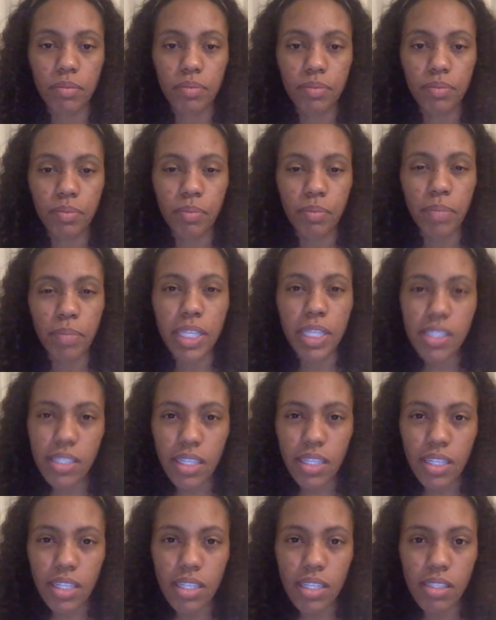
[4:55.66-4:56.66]

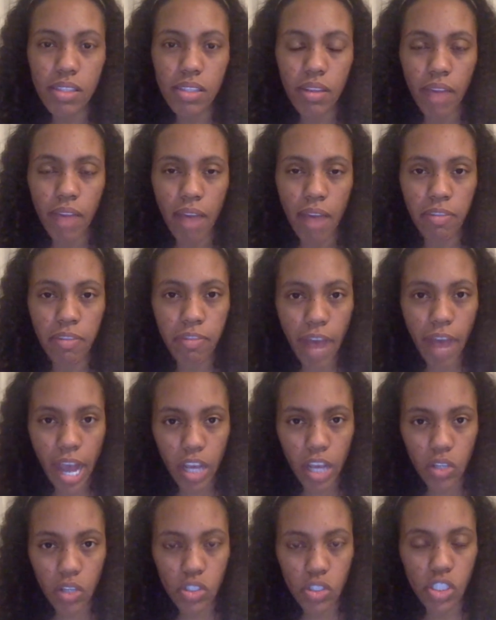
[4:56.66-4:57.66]
business that
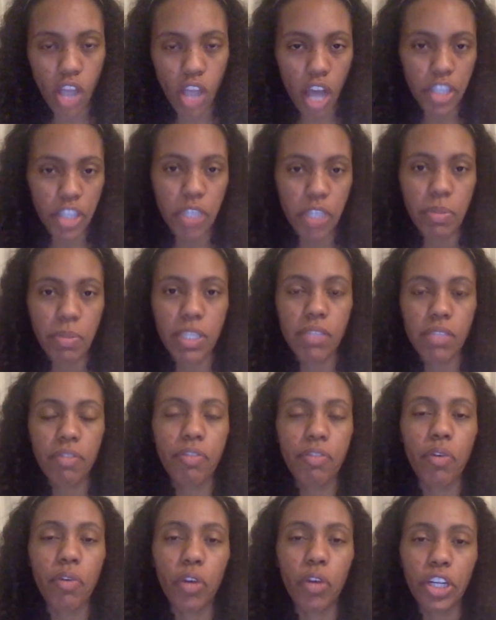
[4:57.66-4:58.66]
files documents
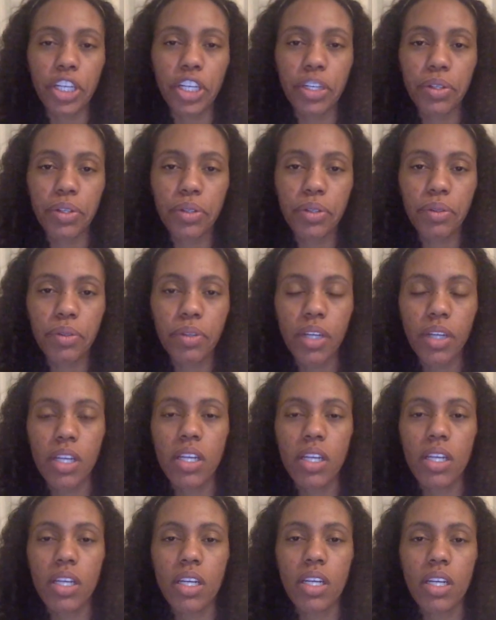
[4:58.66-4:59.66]
for you,
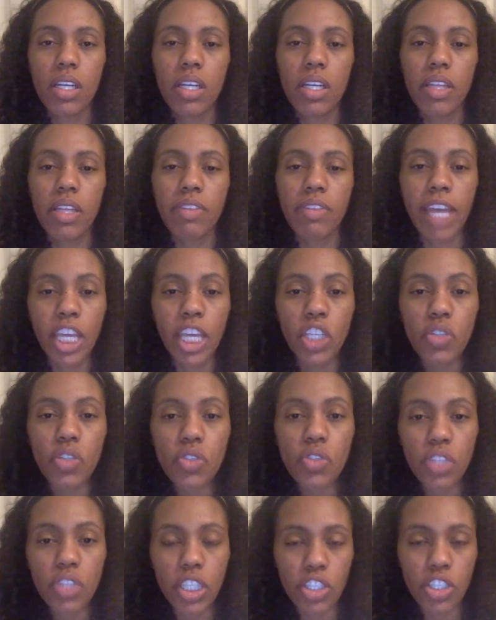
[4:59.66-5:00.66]
they
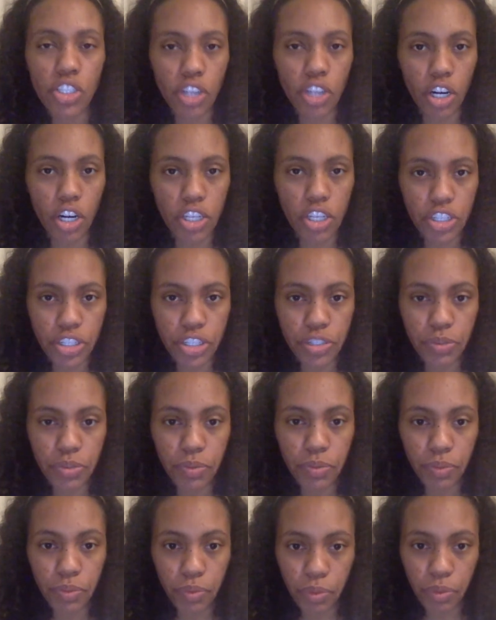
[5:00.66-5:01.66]
usually charge you
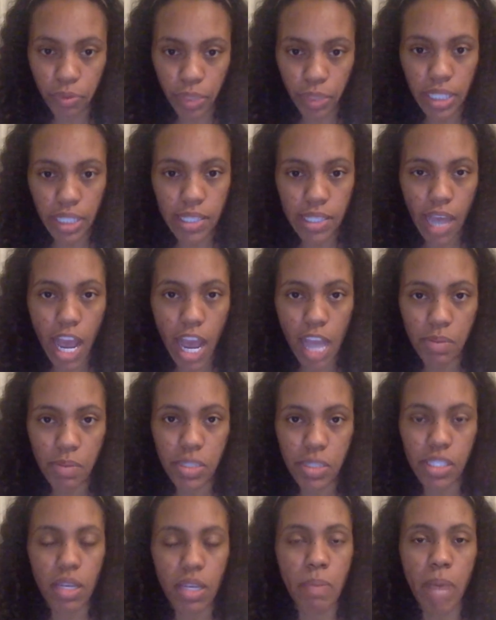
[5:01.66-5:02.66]
3 times
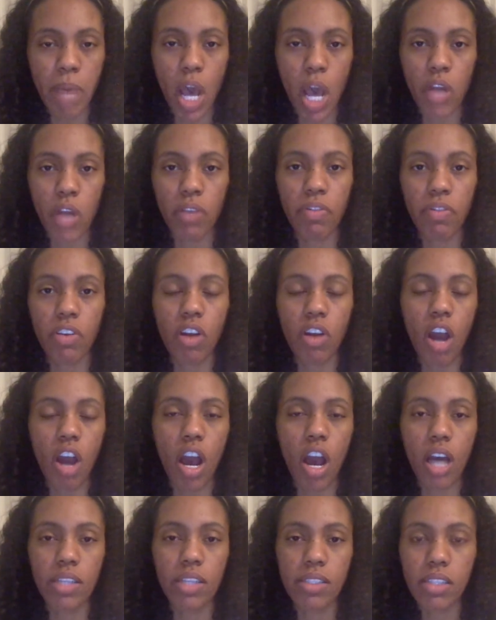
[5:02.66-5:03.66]
the amount of the
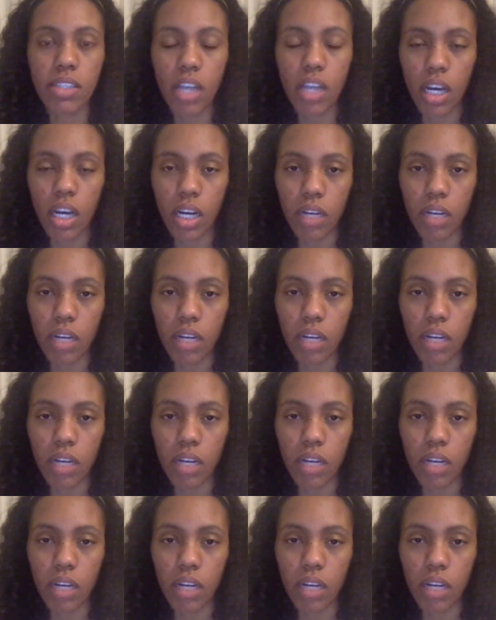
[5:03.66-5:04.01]
cost of